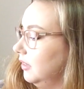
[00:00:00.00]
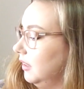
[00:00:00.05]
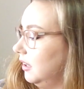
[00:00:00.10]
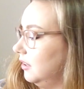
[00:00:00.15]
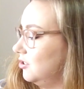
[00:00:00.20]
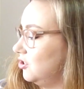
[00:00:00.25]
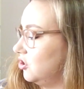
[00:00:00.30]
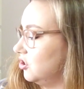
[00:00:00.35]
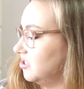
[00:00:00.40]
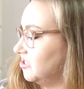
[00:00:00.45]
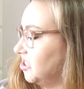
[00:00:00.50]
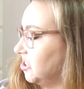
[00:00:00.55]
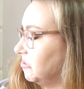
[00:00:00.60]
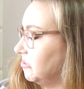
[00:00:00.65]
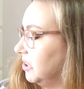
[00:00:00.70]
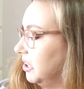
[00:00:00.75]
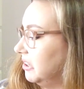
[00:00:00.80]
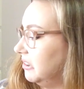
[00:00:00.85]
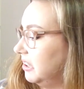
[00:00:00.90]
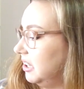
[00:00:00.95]
It's just a
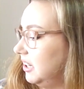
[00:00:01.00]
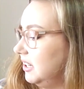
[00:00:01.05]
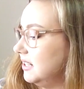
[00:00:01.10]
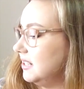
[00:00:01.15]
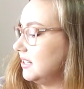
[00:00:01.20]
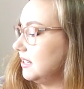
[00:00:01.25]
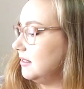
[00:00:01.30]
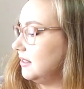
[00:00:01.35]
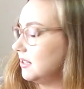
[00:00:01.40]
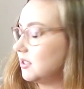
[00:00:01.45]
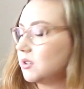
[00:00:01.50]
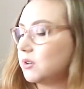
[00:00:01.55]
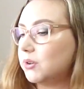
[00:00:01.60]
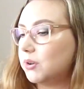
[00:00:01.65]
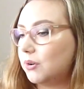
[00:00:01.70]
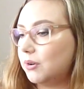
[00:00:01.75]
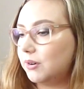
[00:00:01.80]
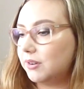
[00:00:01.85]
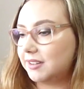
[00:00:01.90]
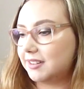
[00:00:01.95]
real easy. This could,
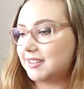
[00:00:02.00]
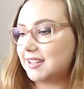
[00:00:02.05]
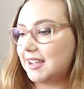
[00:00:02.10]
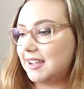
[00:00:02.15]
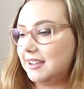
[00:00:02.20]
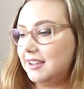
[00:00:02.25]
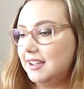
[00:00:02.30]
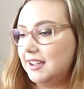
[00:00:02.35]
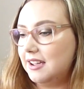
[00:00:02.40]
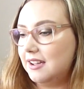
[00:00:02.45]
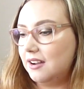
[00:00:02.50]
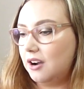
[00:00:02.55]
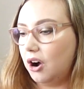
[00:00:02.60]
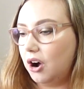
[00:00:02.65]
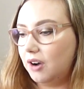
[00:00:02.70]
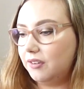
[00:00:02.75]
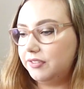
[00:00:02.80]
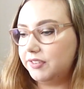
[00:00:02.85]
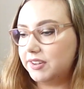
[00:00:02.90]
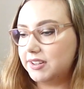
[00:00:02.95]
see,
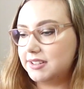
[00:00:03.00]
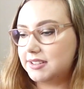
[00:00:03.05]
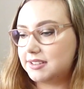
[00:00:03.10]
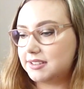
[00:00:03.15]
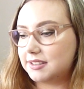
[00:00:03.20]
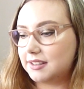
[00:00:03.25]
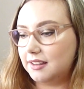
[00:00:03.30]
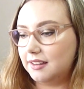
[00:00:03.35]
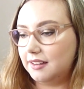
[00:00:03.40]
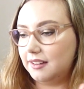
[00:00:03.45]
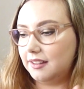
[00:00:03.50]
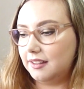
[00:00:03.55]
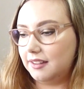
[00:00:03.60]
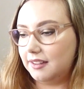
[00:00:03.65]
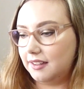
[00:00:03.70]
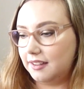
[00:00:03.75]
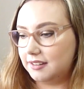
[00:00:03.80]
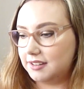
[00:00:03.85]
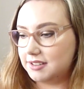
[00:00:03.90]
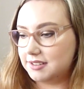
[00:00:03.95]
offers
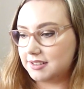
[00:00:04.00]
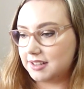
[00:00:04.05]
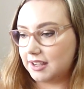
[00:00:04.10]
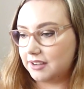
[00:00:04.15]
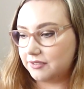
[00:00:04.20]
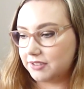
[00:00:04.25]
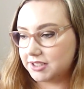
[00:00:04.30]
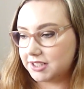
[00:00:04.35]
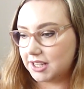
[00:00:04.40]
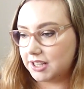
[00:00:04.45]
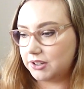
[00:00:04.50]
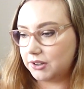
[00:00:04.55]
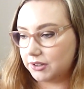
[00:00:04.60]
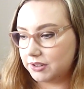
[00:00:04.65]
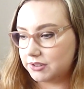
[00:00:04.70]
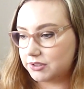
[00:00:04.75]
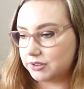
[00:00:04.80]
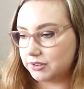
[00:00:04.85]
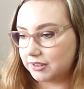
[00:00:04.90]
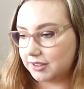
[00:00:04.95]
and everyday
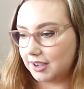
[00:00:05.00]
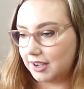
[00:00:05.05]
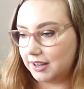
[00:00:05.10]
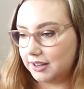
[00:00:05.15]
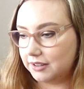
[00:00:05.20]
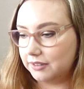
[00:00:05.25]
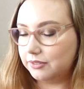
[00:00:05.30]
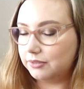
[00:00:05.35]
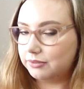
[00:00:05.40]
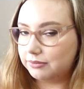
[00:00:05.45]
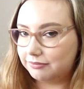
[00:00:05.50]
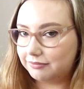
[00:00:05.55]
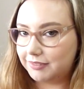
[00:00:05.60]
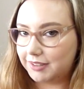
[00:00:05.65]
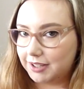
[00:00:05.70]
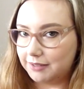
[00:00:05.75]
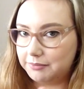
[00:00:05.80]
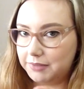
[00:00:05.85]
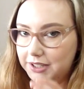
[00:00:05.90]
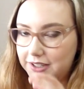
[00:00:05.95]
go-to kind of
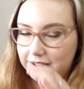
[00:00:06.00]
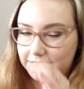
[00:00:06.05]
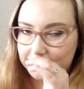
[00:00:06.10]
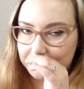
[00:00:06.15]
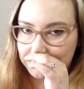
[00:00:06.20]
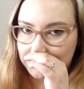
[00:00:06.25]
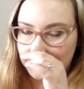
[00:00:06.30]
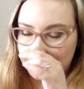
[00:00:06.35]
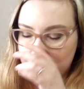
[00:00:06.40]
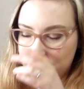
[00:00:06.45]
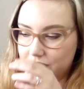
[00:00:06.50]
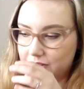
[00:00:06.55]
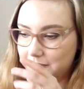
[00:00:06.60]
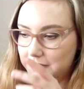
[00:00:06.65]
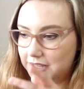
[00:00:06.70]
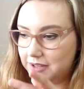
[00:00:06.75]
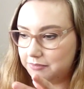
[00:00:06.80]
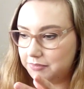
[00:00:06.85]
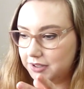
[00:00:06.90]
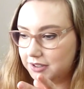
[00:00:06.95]
can be interchanged to
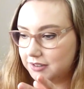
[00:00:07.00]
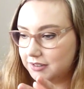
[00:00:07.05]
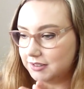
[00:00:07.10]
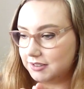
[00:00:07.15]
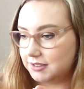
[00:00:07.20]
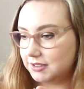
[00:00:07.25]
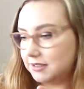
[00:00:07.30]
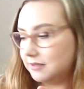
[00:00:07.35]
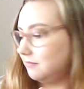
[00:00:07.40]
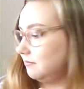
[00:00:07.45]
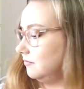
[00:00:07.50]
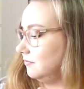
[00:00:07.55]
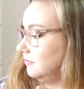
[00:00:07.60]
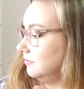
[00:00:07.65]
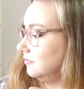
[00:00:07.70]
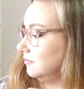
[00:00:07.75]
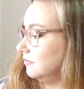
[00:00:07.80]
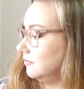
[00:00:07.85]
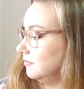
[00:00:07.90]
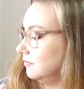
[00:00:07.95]
me because
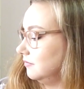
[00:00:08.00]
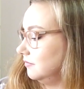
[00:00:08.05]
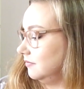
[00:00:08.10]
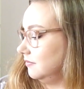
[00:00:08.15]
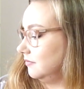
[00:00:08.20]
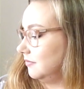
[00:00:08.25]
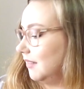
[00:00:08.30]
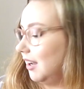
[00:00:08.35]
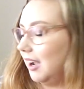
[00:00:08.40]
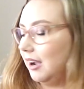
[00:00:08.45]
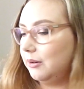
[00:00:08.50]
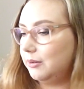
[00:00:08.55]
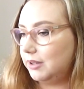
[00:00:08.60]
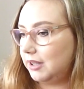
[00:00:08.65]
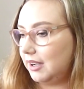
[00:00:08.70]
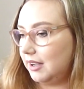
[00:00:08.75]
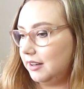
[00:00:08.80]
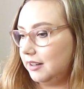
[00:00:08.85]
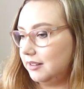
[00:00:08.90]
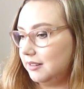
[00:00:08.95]
I would
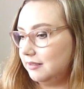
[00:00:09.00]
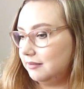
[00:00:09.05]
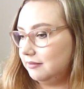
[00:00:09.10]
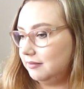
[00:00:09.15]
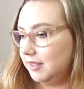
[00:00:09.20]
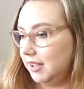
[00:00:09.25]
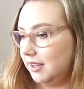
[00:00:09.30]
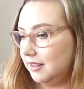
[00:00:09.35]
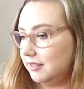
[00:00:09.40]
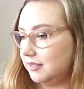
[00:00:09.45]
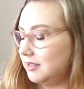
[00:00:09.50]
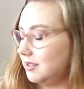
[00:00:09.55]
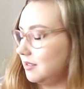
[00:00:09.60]
kind of, yeah.